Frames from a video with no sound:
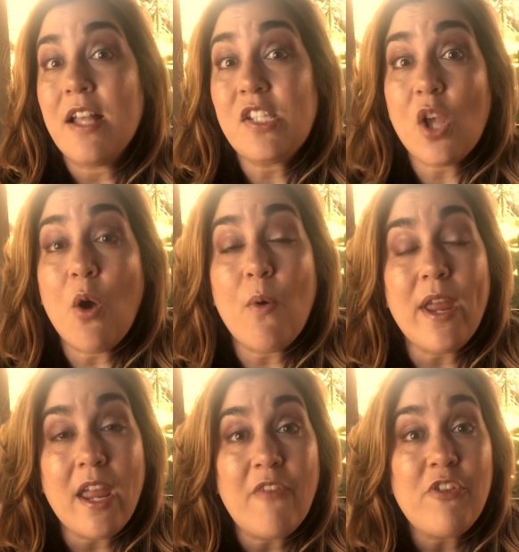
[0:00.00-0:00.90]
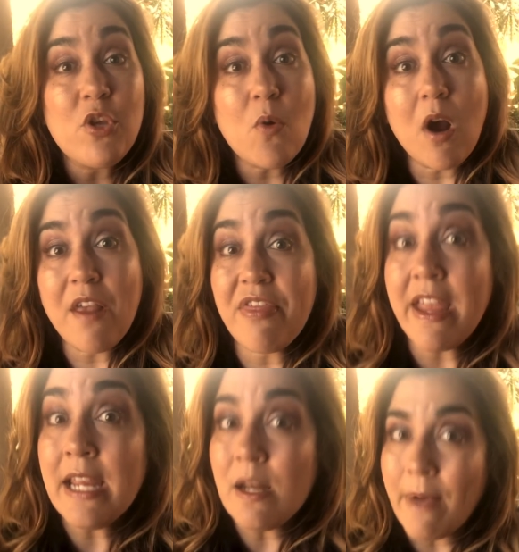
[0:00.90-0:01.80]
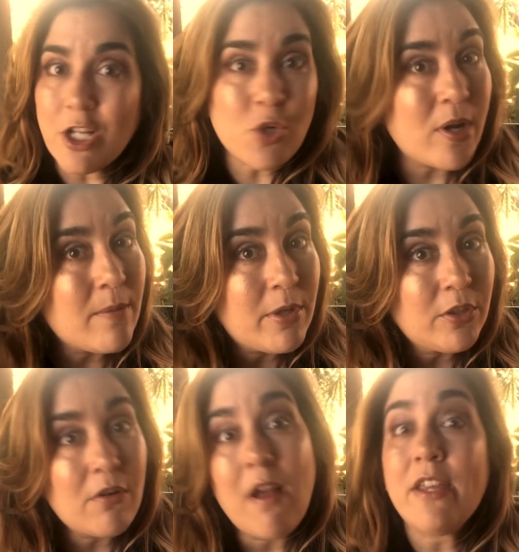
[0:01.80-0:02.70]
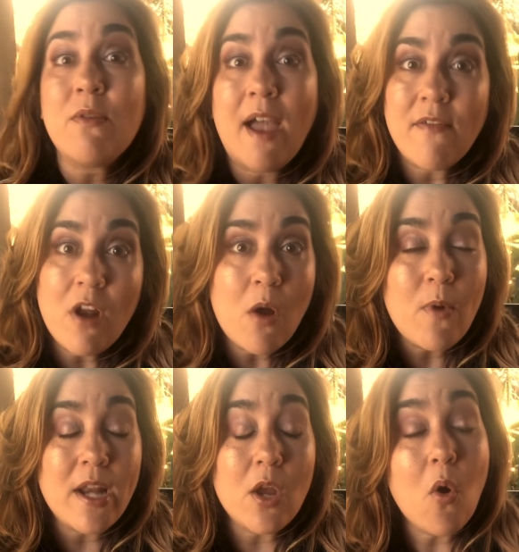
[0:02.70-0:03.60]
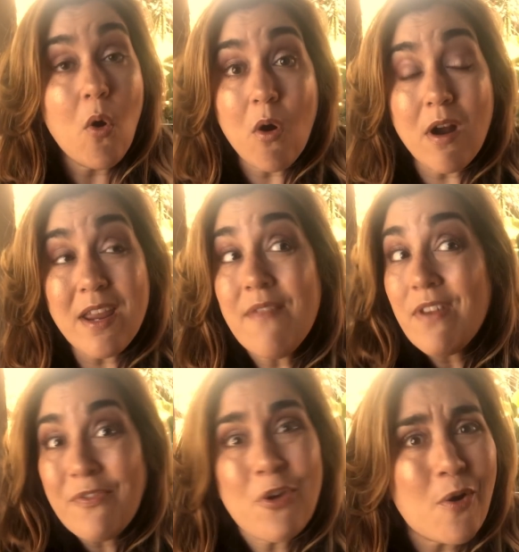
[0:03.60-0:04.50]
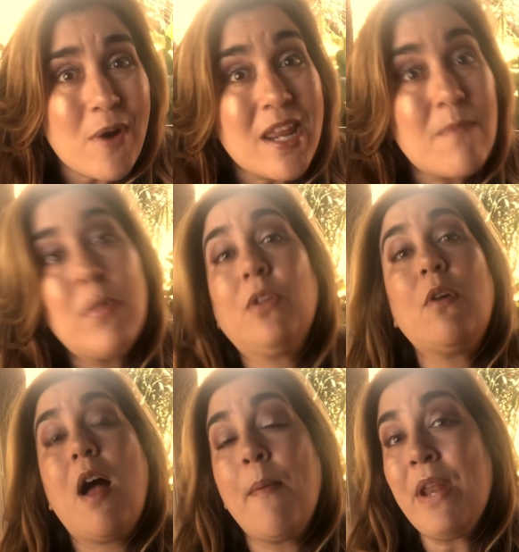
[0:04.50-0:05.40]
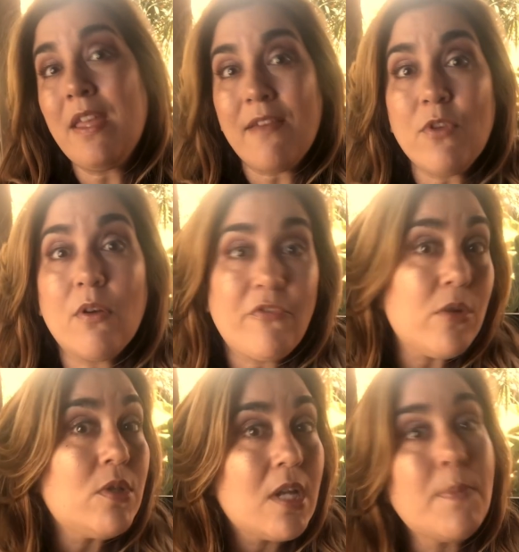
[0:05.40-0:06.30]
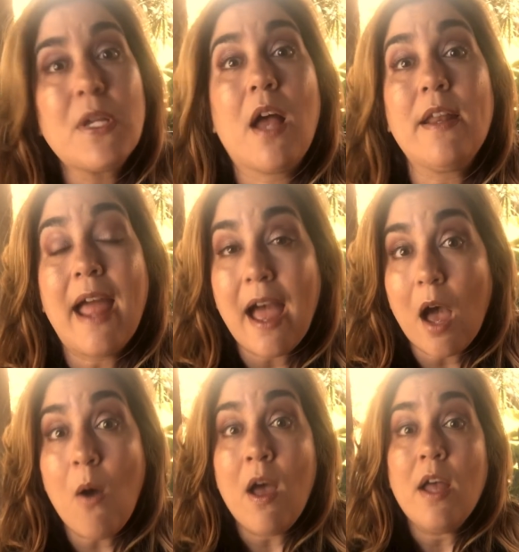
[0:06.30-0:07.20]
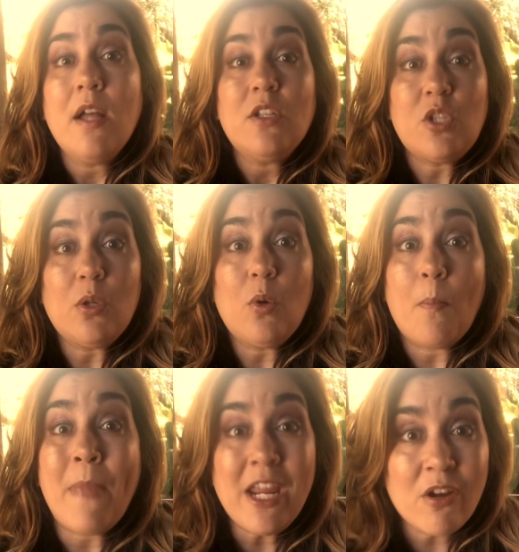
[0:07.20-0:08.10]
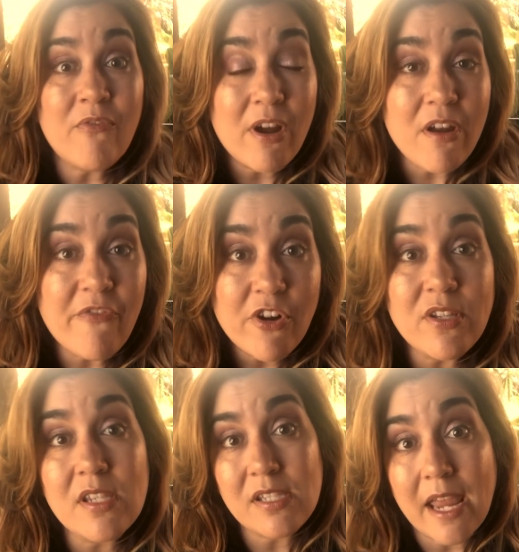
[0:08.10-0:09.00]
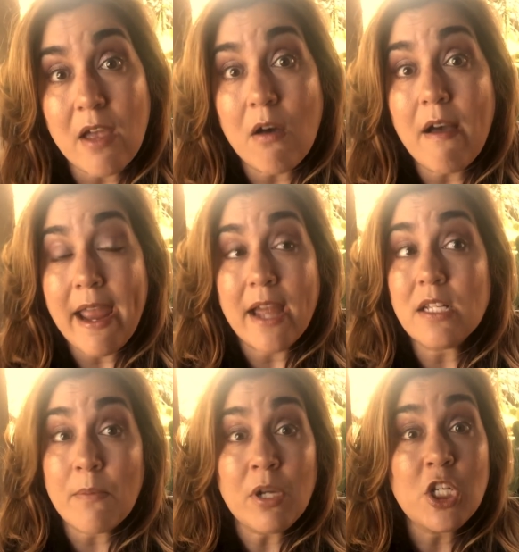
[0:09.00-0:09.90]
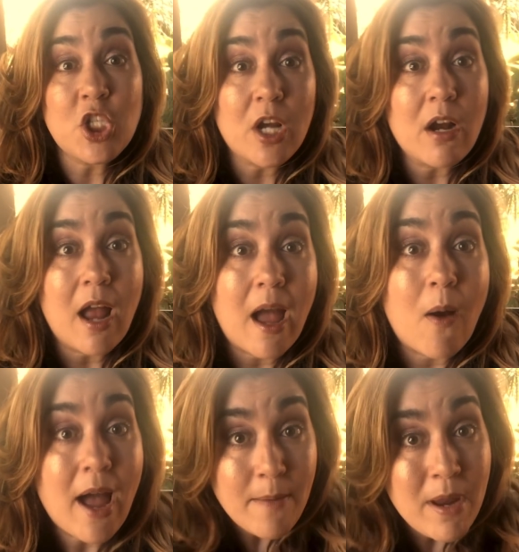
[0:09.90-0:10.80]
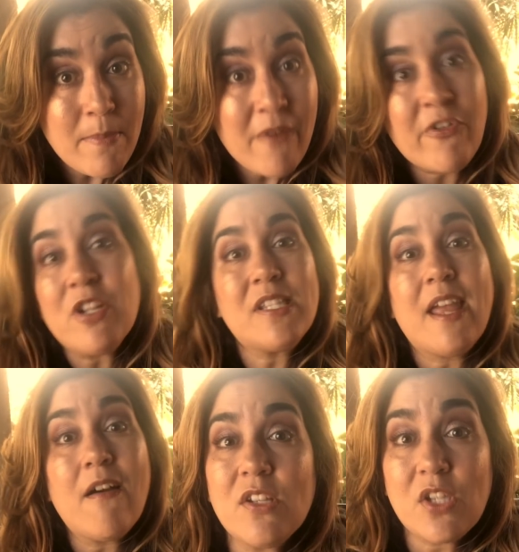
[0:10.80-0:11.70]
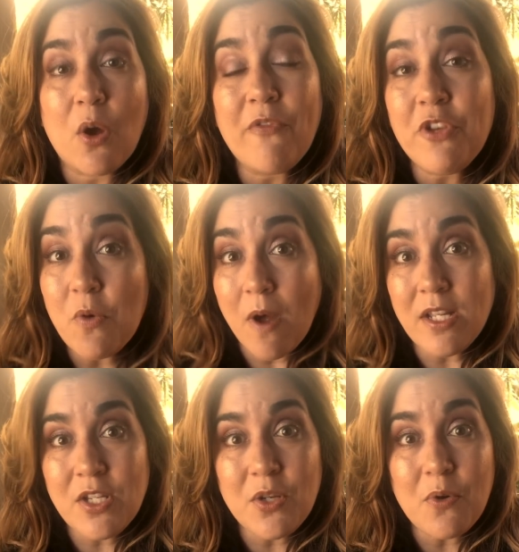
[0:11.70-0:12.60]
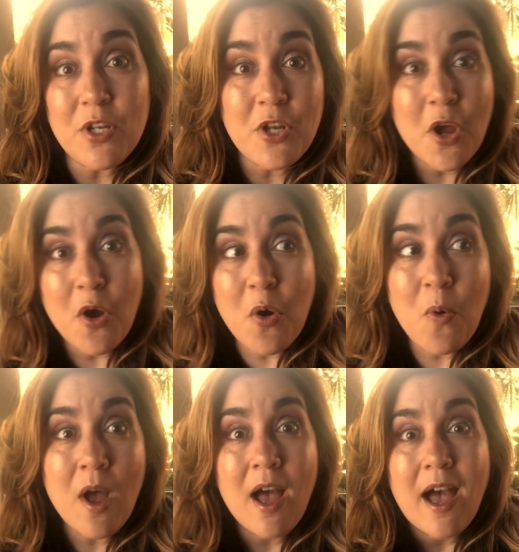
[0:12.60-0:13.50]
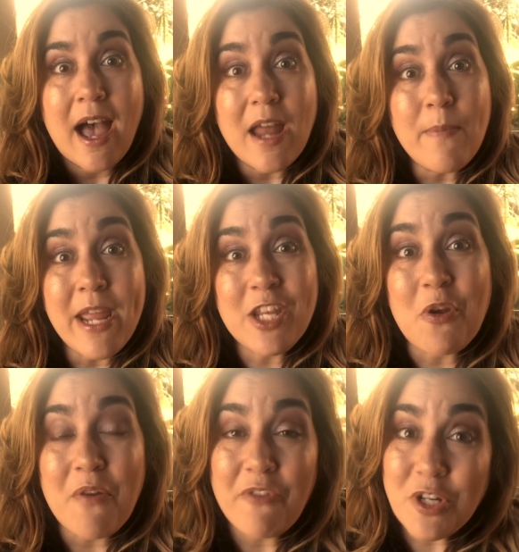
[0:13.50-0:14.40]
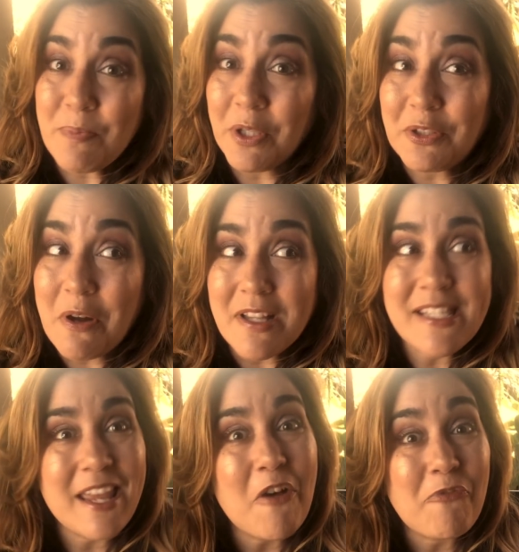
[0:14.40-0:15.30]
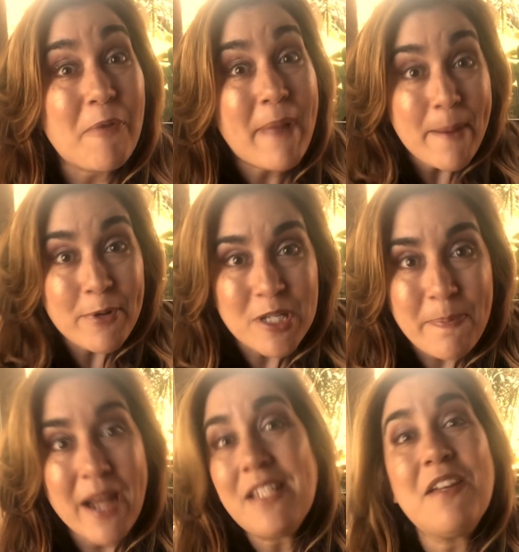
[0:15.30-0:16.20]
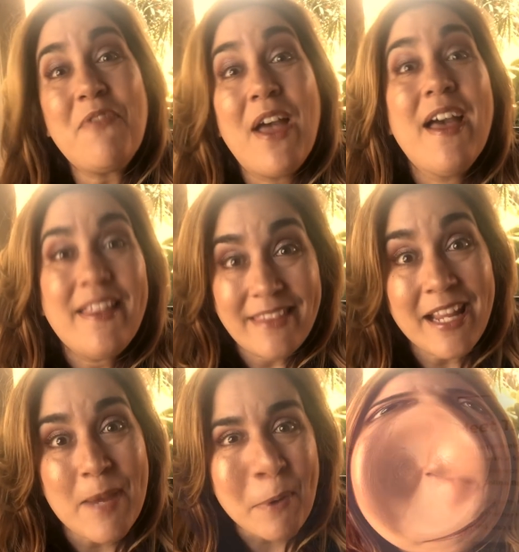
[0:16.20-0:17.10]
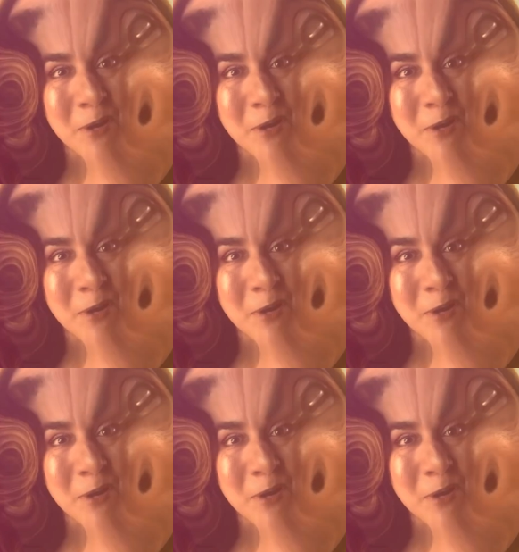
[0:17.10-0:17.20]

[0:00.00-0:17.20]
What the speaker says: So if you are thinking about joining Builderall and you haven't already, or even if you're already in Builderall, I'm going to give you a few tips on how to make your very first sale, and I'm going to share how I made my first sale. So if you want to know how to make your first Builderall sale from my perspective, then keep on